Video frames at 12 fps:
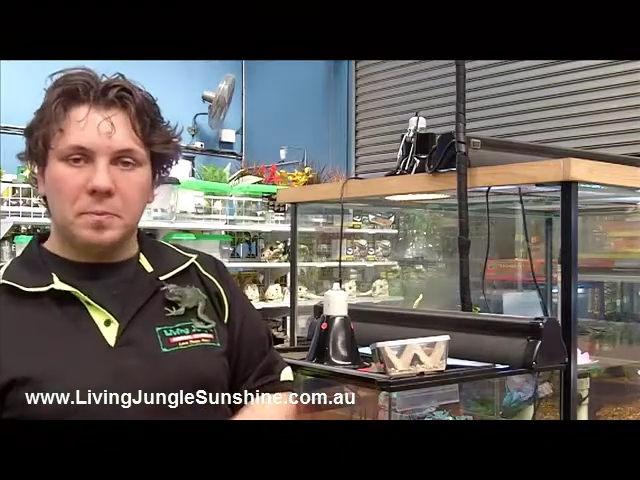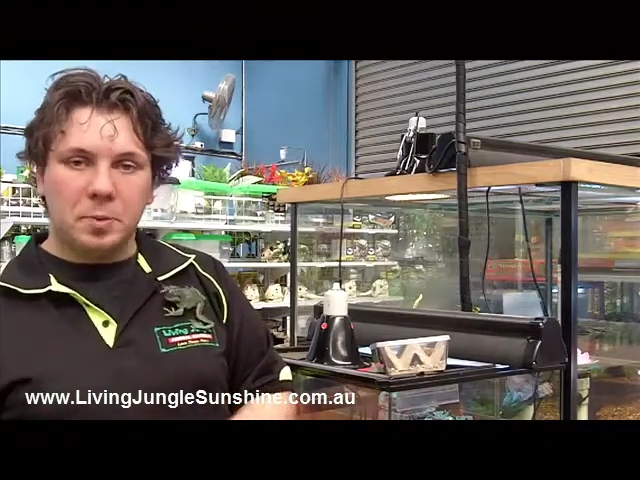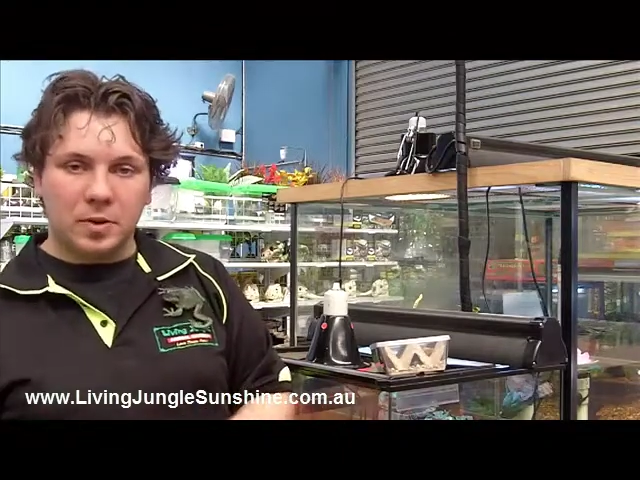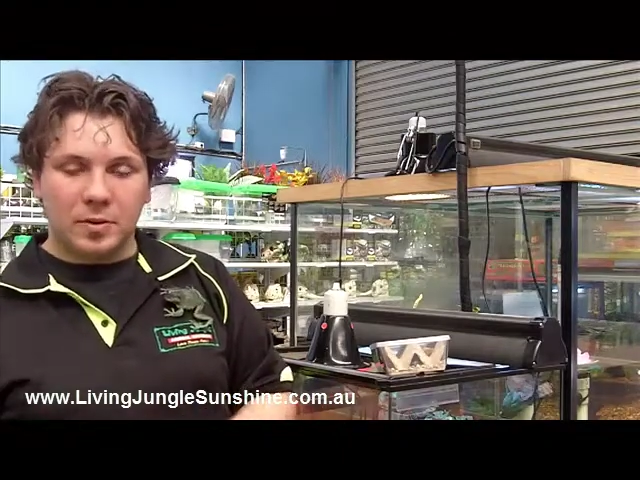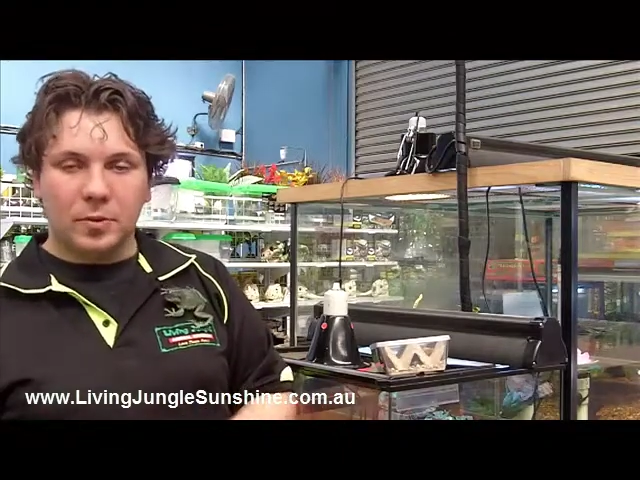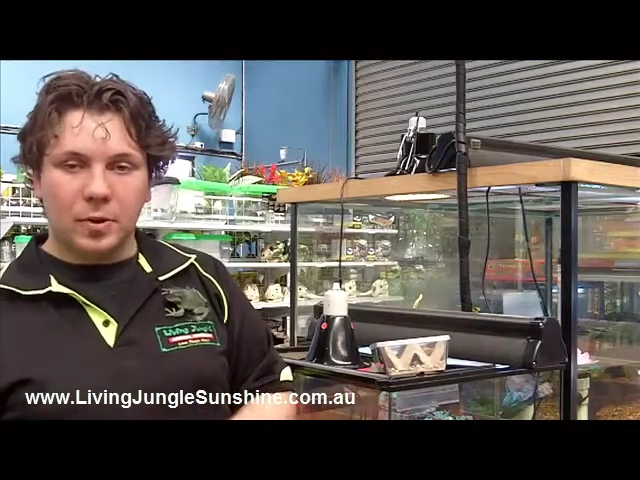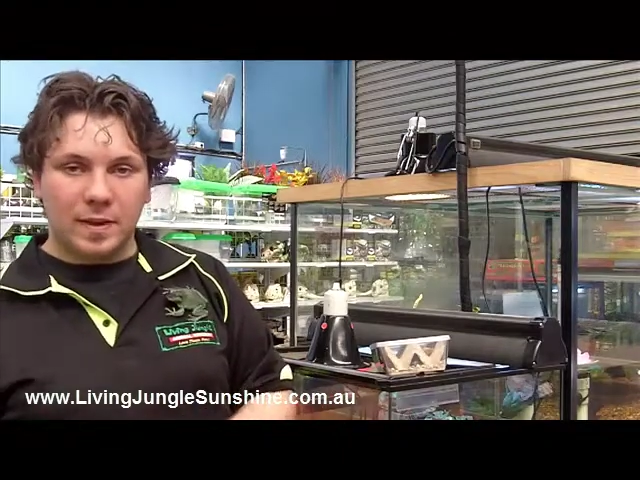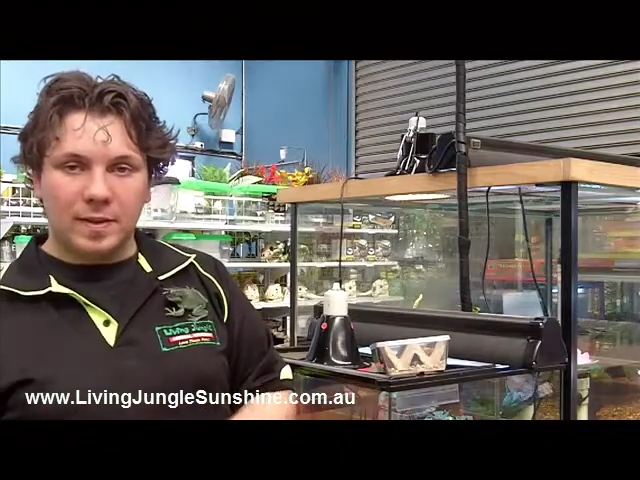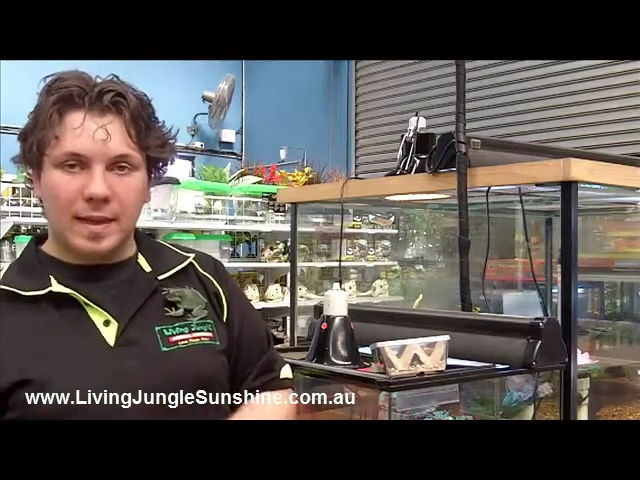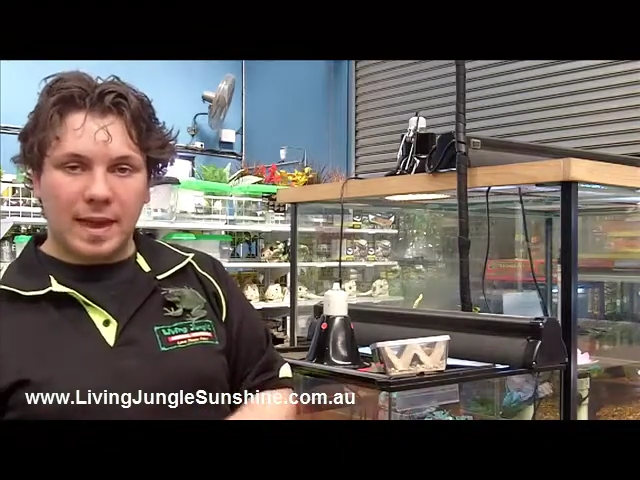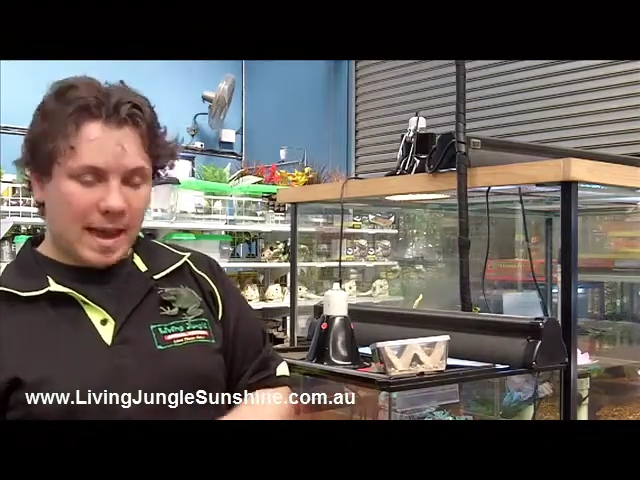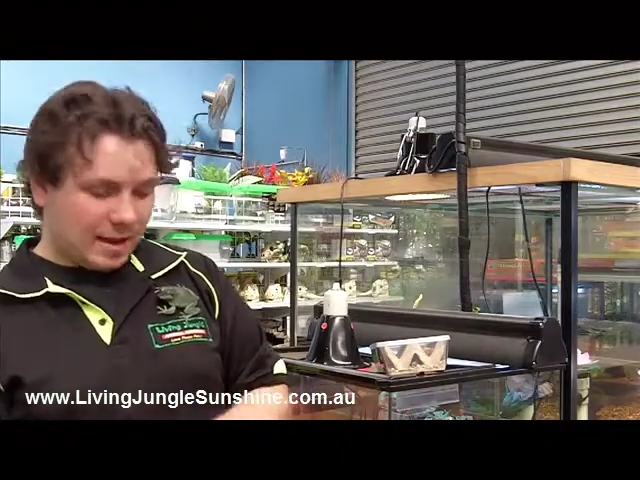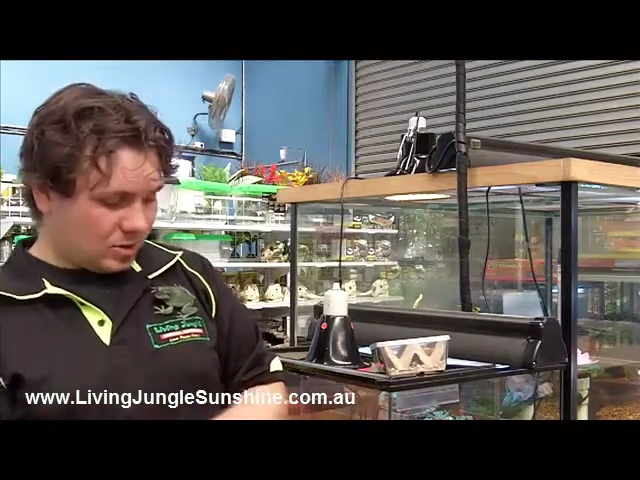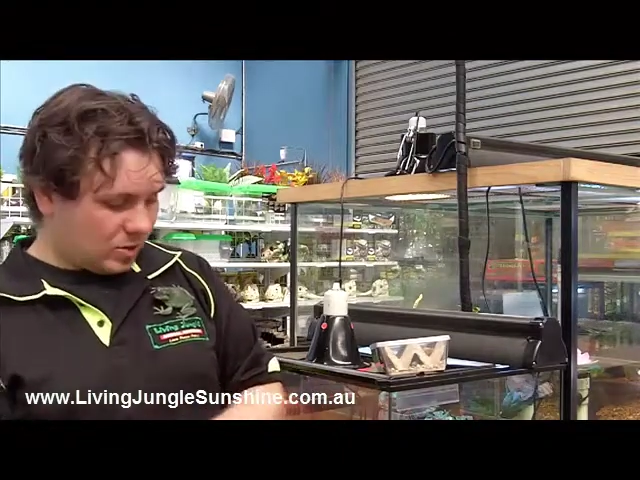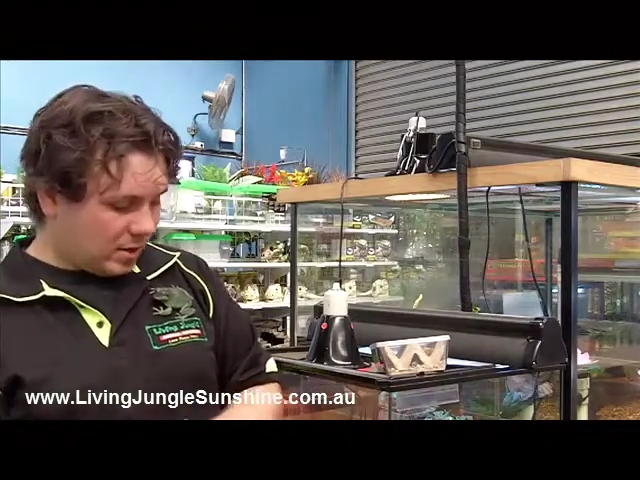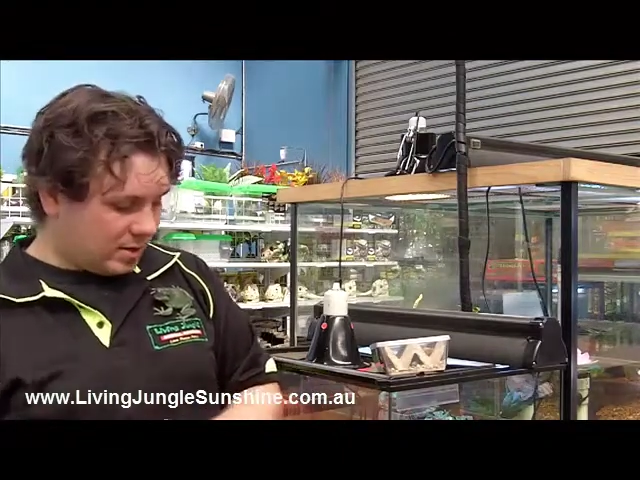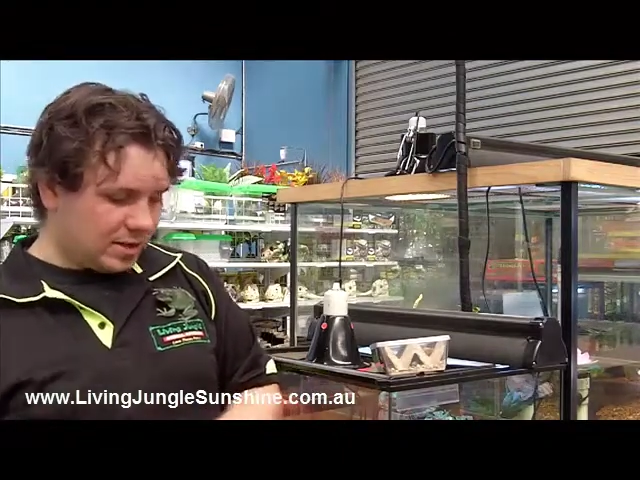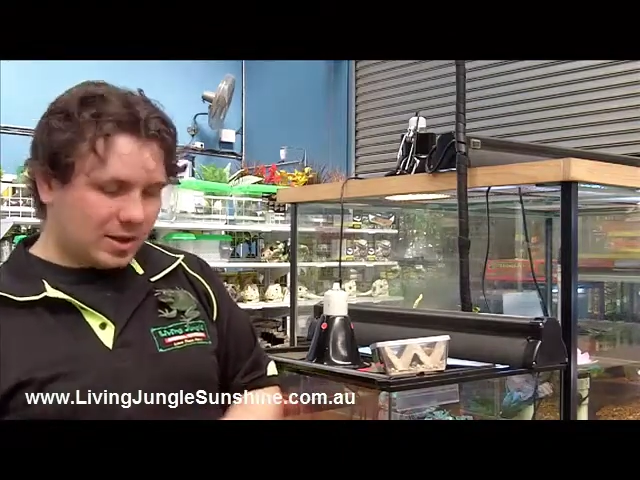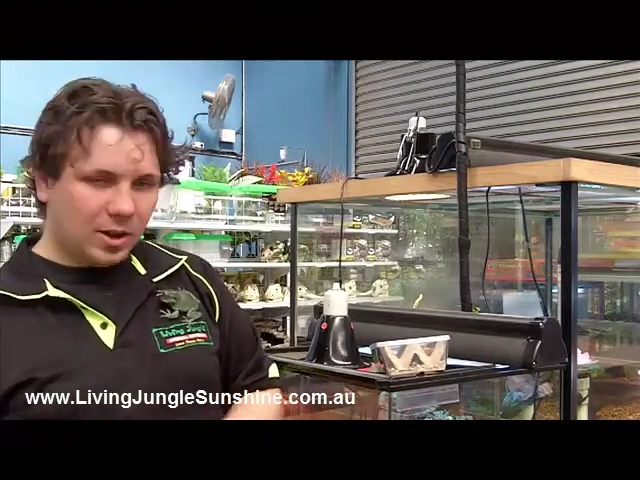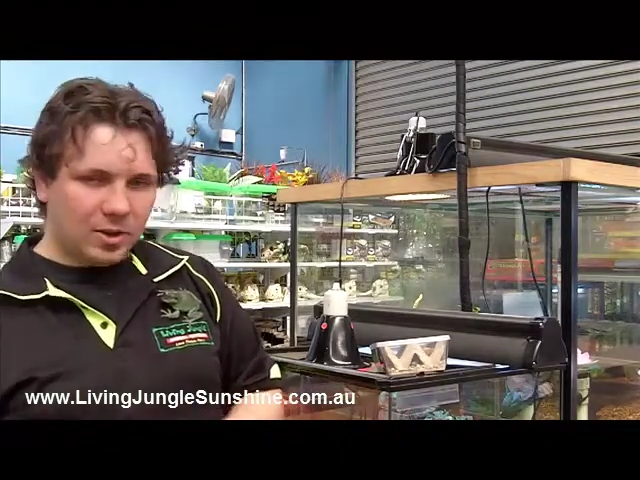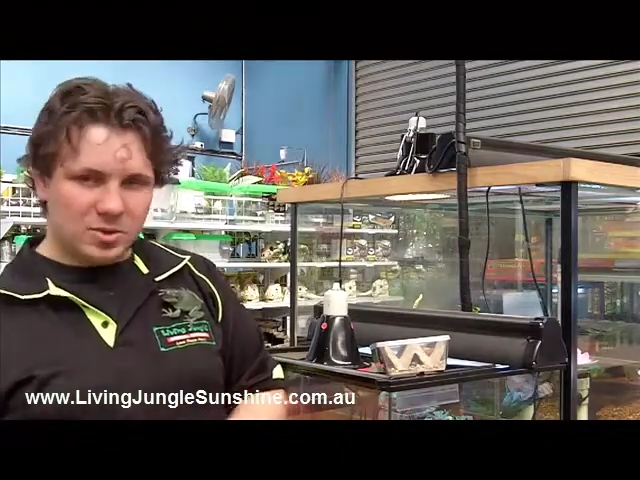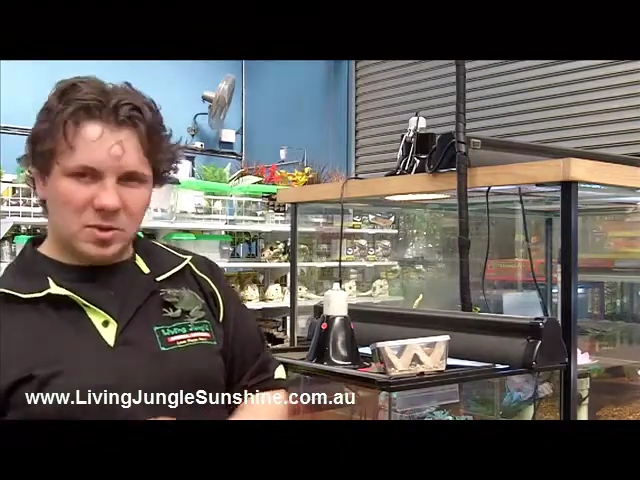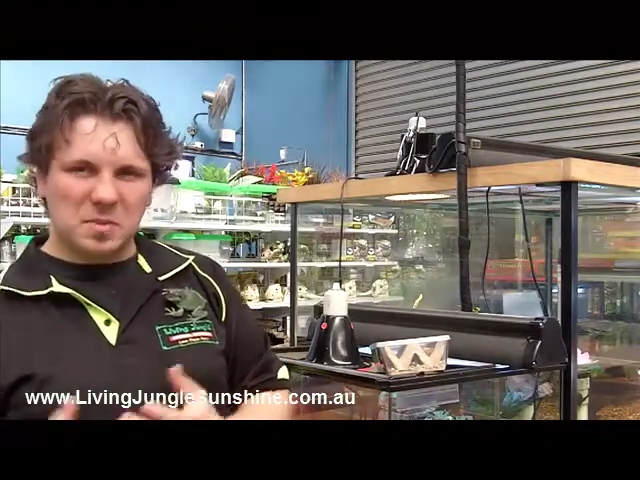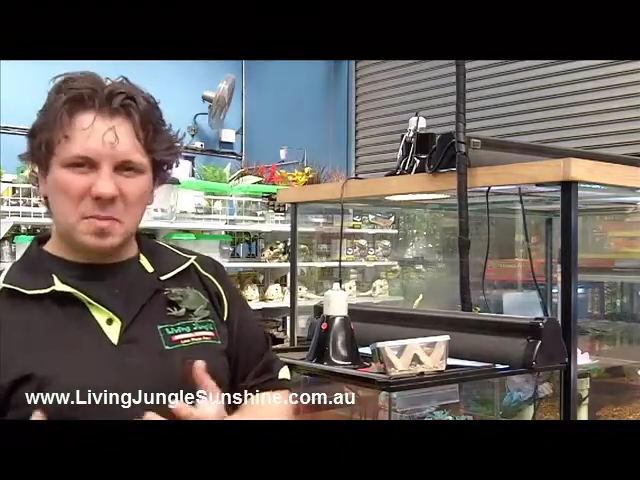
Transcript: put your frog in there outside his enclosure, and it